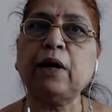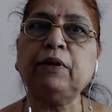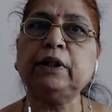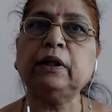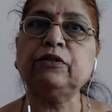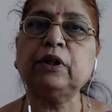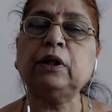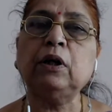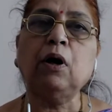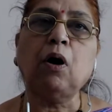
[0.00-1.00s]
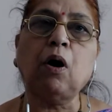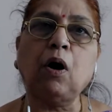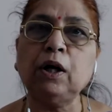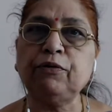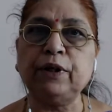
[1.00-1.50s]
We have ethics in
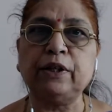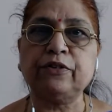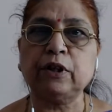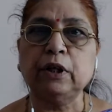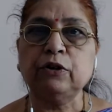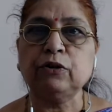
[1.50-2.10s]
all fields.